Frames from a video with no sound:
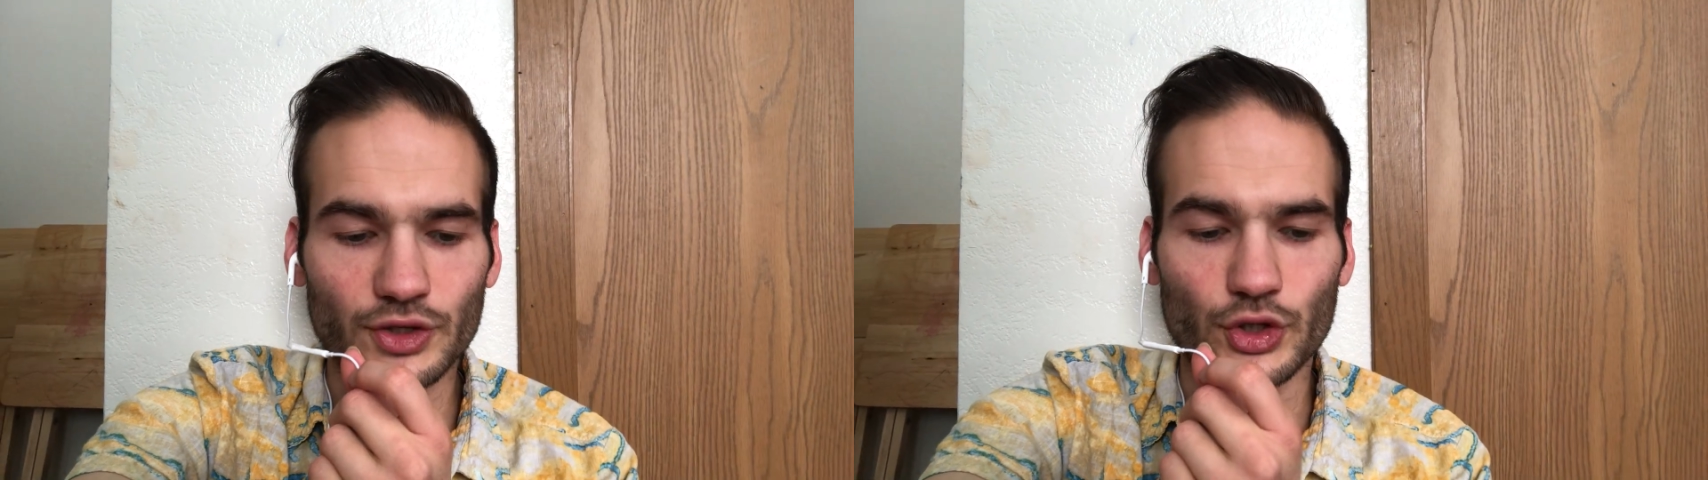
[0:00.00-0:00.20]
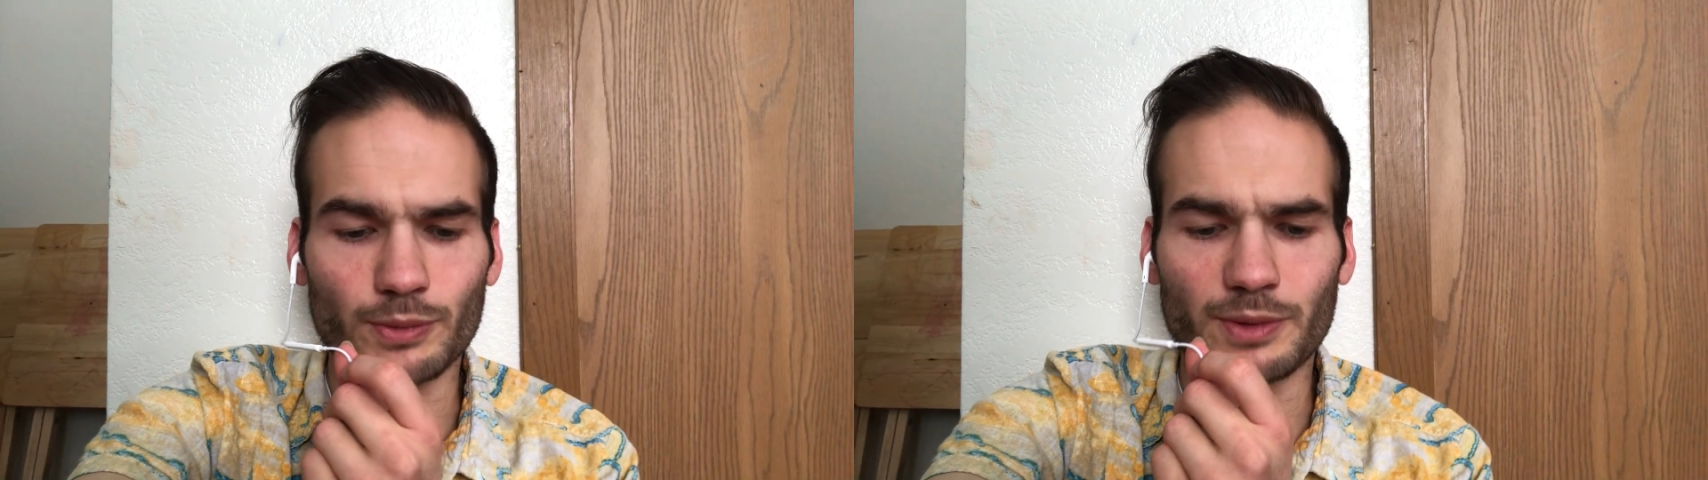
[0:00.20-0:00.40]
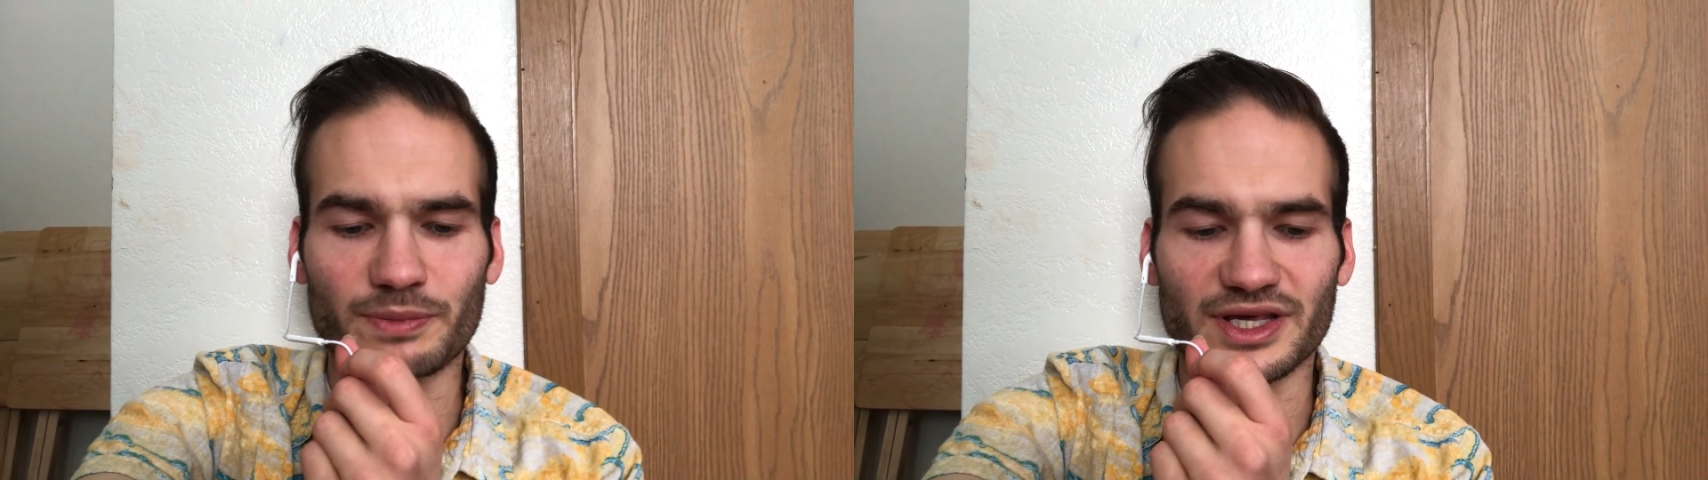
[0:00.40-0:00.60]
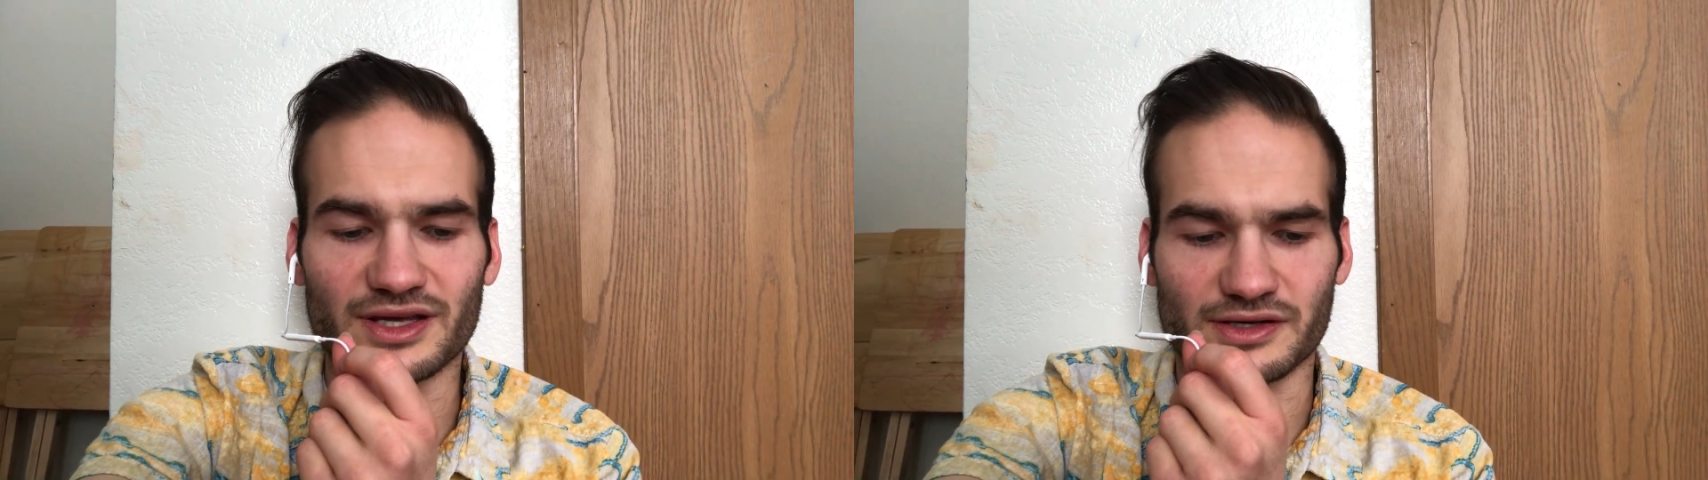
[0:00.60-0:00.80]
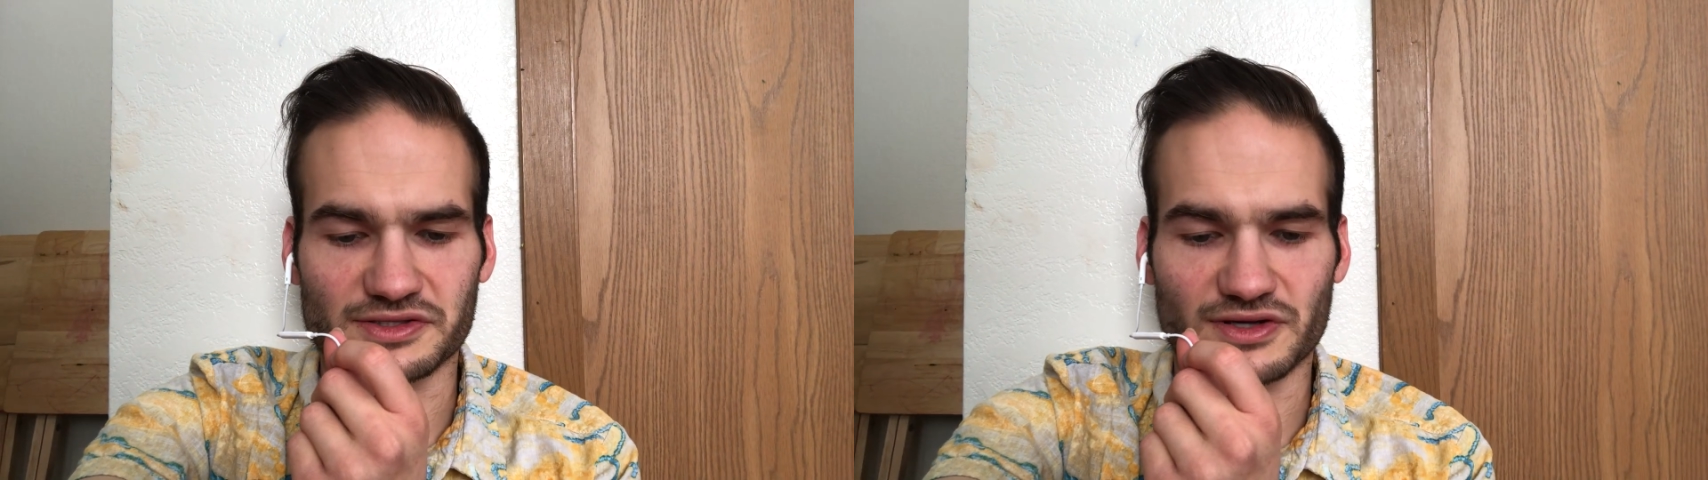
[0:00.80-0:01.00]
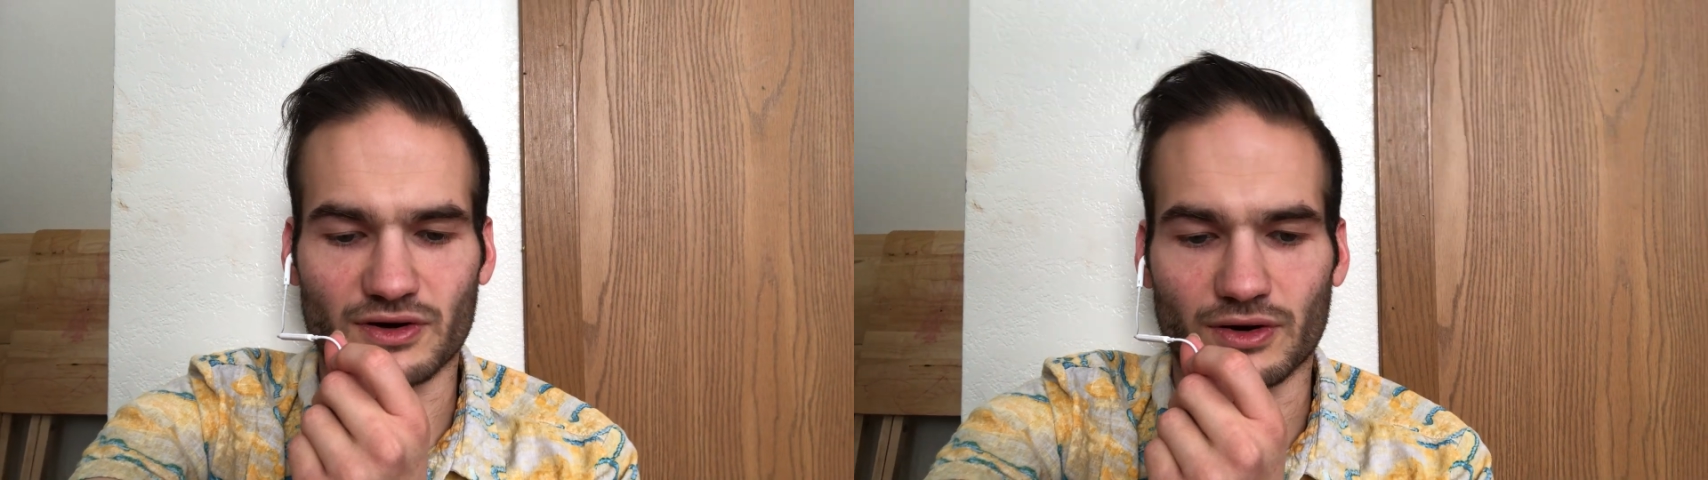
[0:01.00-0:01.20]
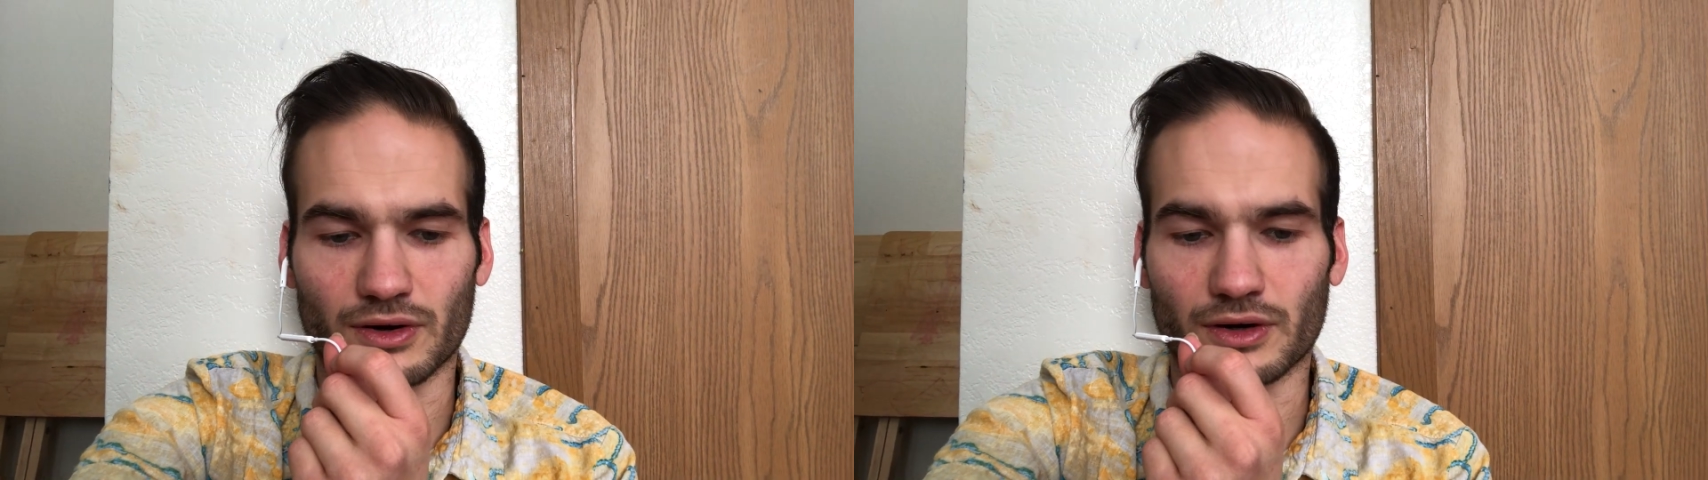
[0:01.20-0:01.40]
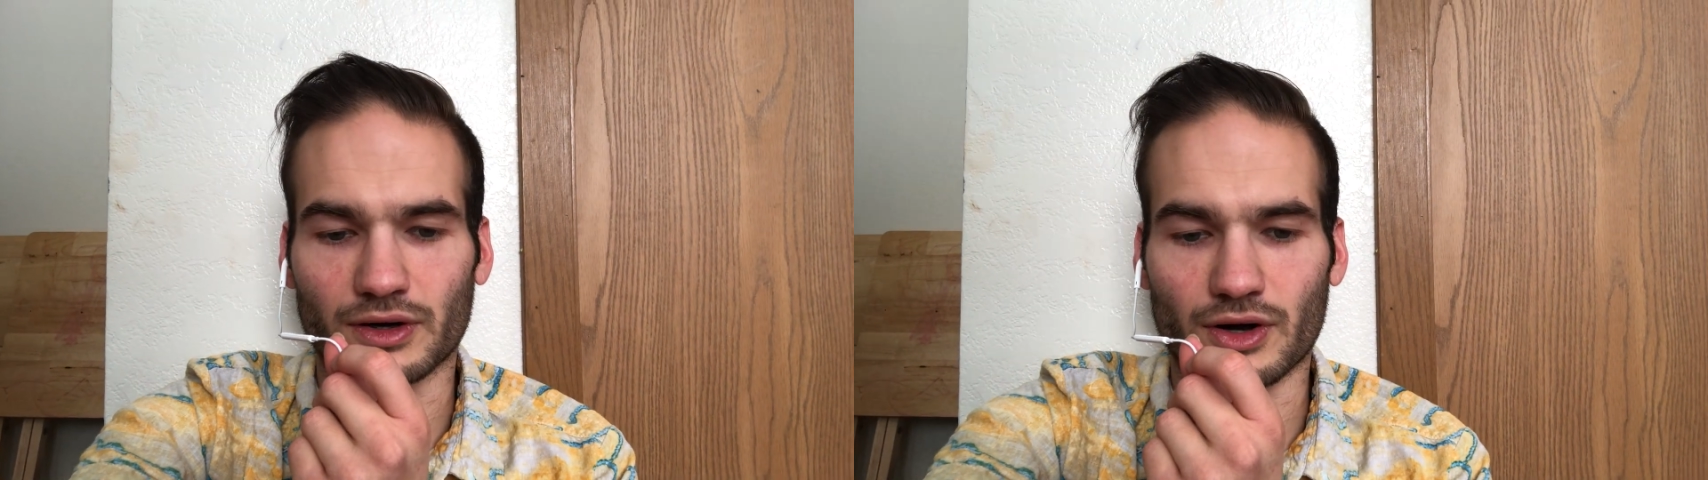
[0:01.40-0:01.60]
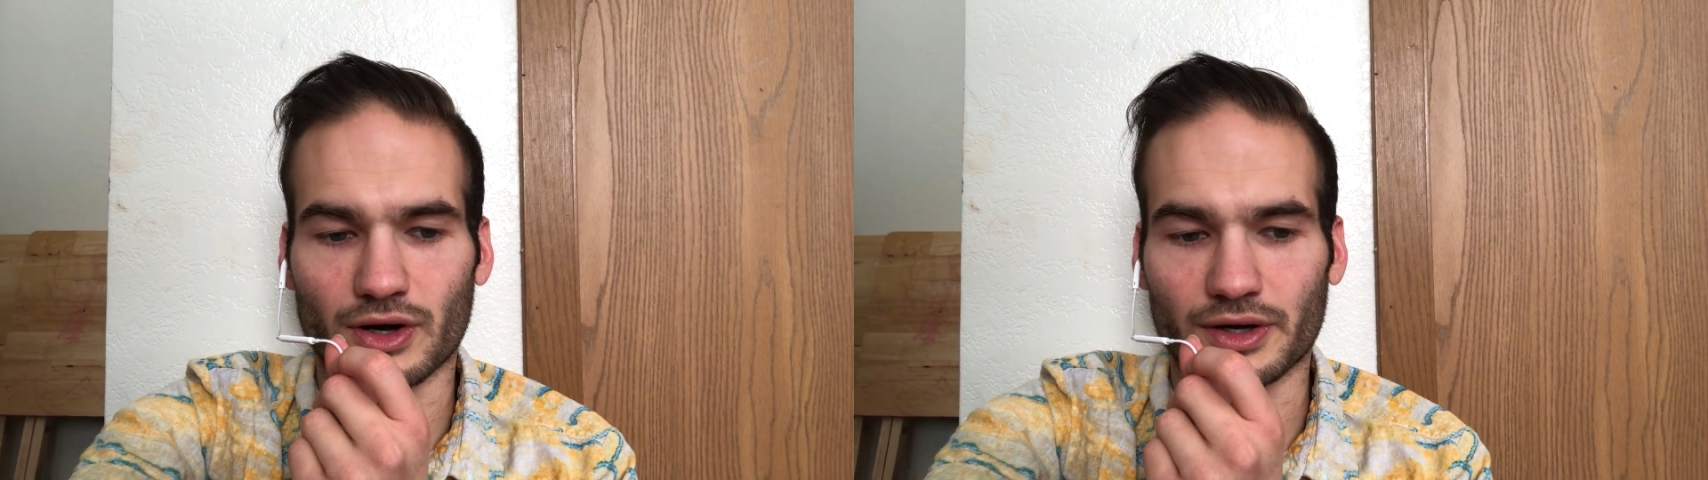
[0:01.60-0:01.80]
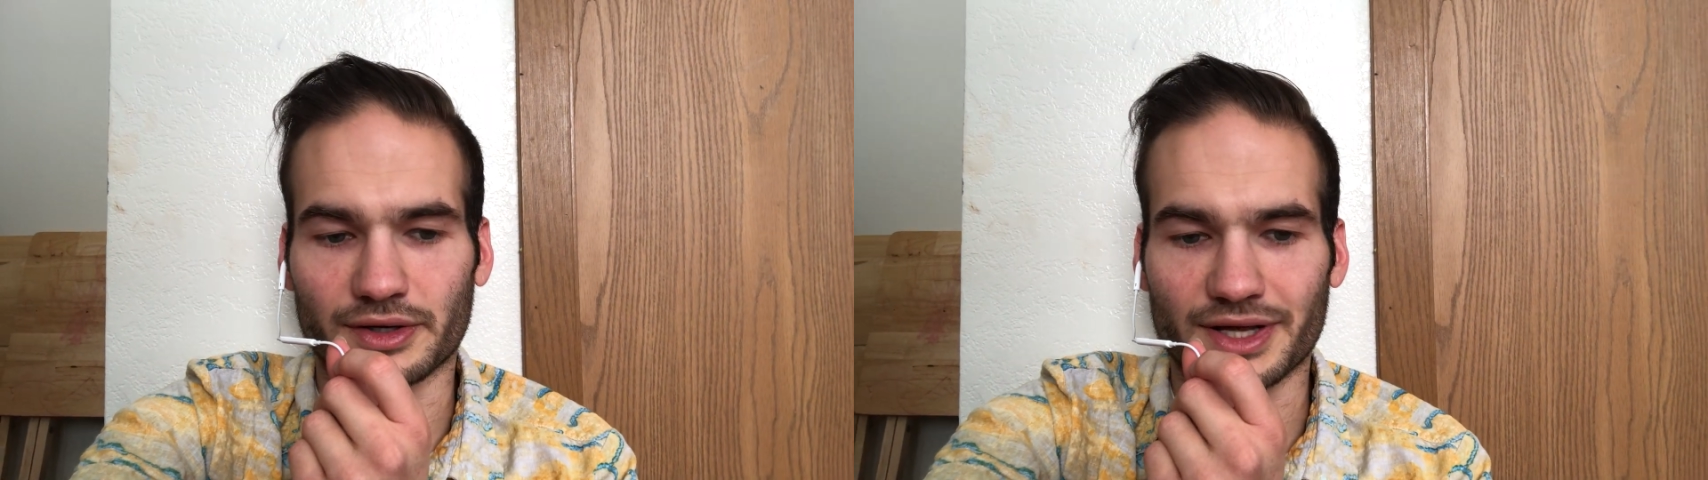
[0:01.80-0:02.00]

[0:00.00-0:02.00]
human beings are on